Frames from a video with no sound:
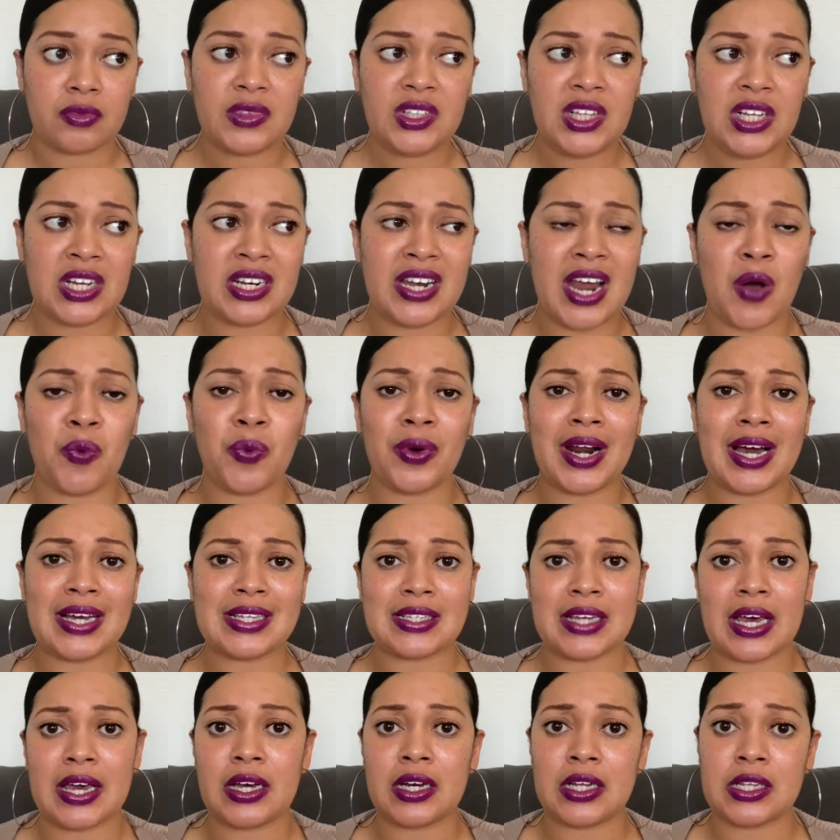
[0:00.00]
Now, when I
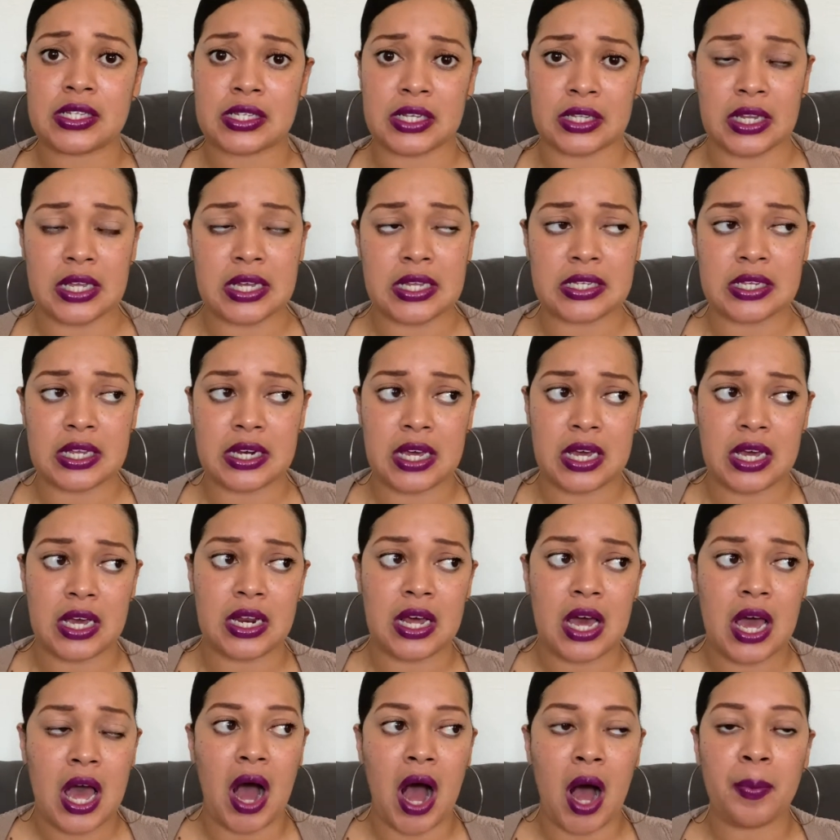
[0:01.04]
say unsolicited,
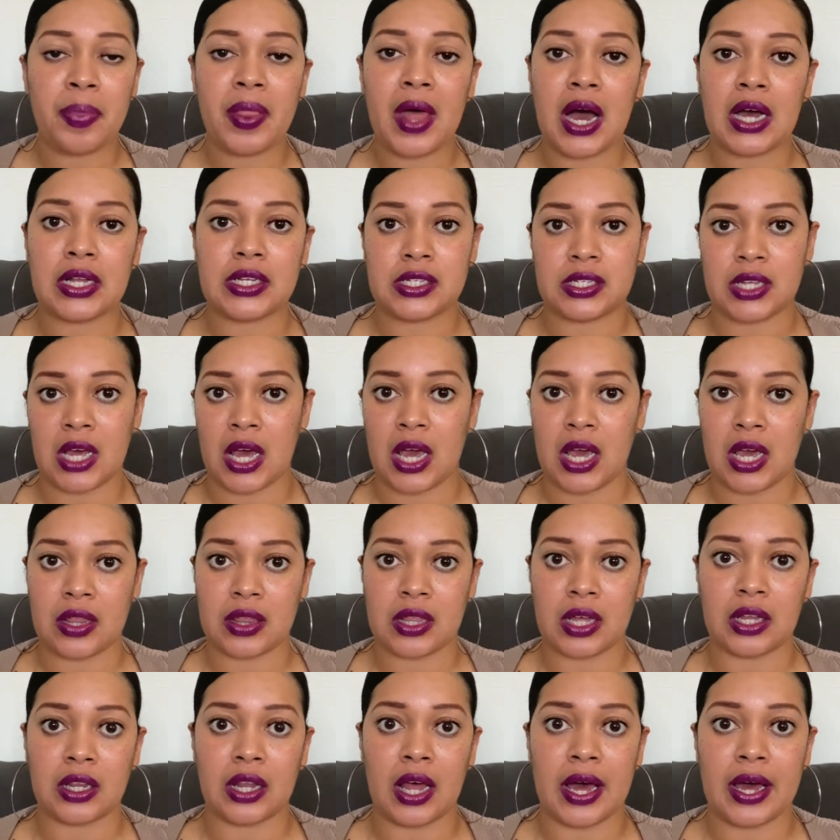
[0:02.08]
I'm not saying
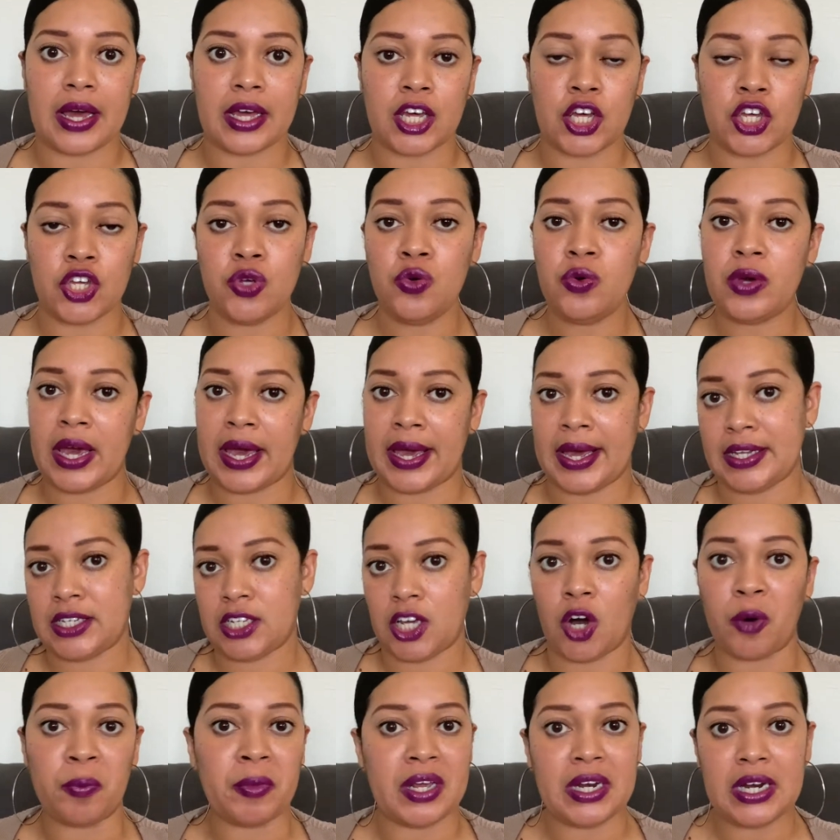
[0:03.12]
that like you can't
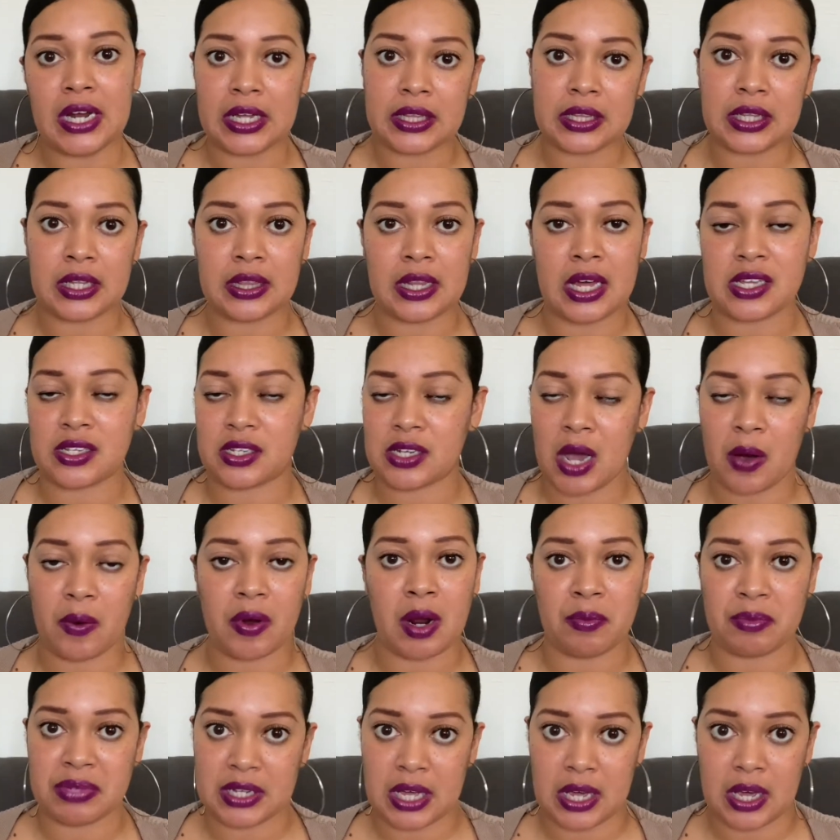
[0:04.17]
tell me nothing. That's not what I'm
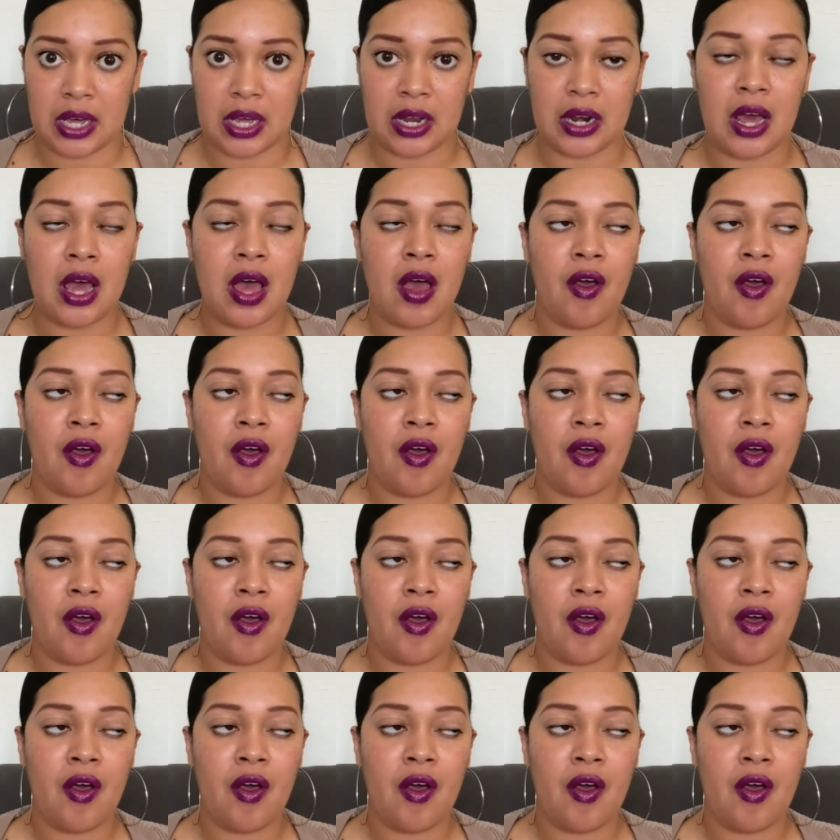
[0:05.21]
saying.